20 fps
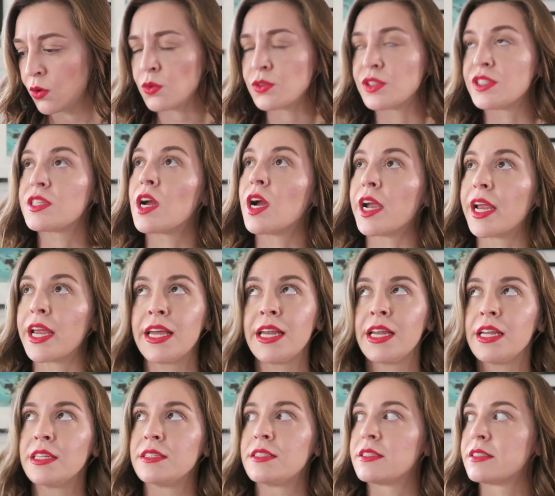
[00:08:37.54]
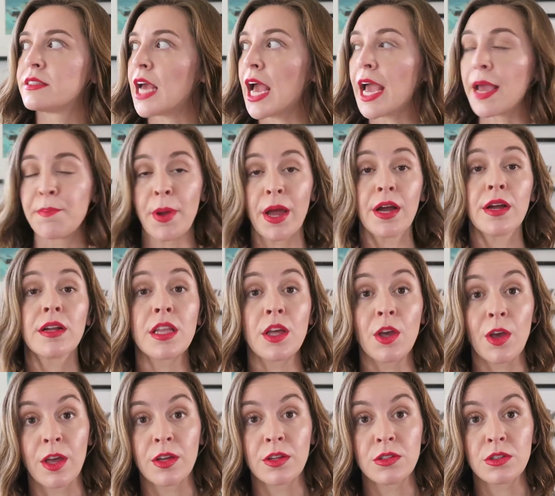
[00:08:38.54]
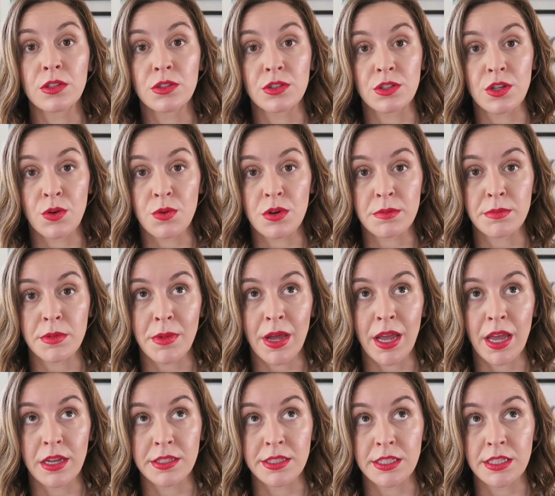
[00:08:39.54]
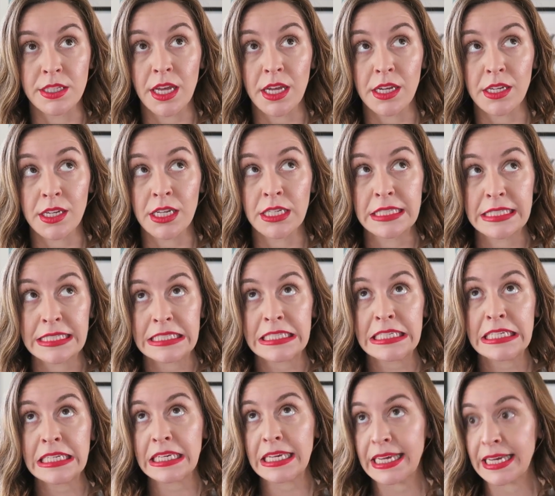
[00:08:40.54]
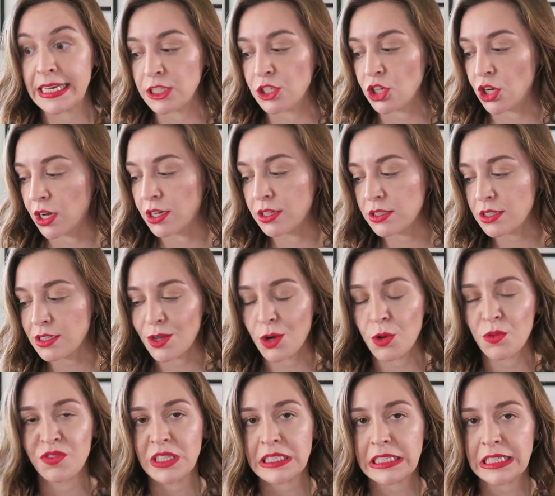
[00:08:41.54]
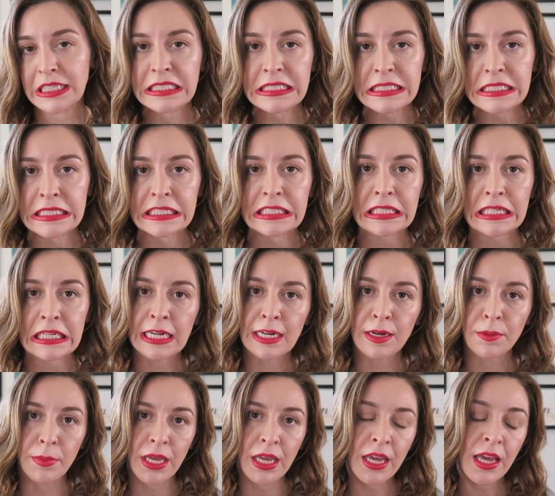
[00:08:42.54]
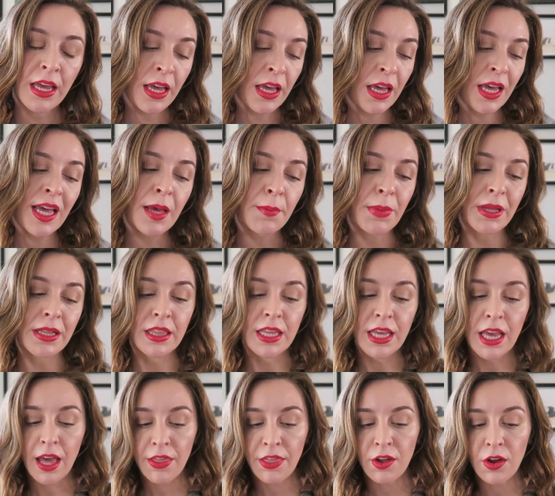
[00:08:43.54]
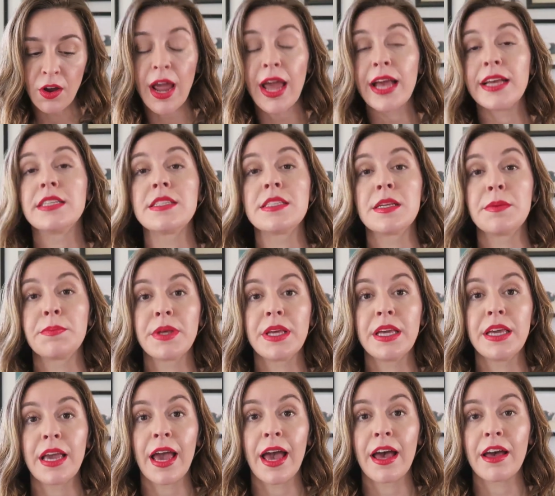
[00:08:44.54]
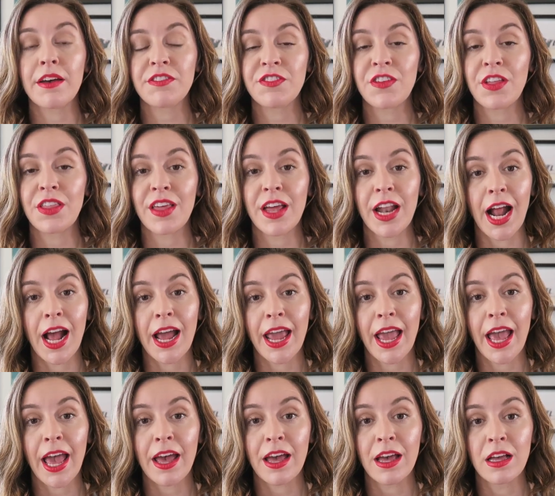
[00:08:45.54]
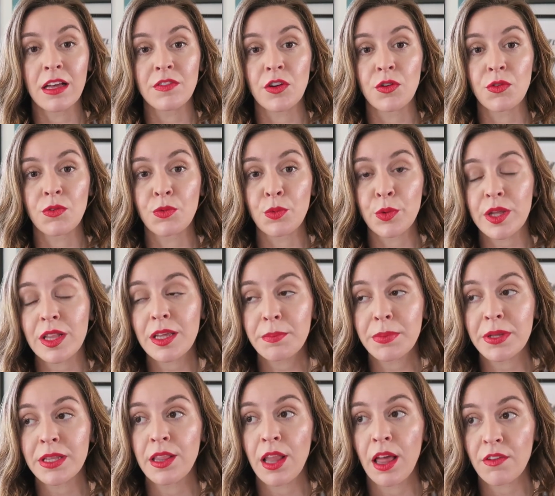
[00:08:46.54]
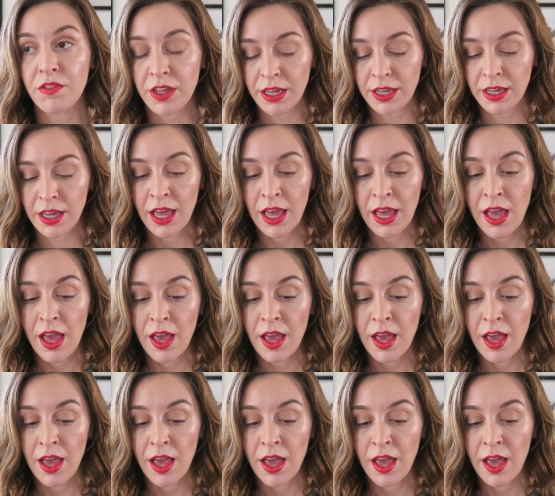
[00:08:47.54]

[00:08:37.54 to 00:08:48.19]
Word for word: Oh, sorry, it is apparently so warm in my house the AC kicked on, so hopefully you can still hear me. But the other SPF that I have really been loving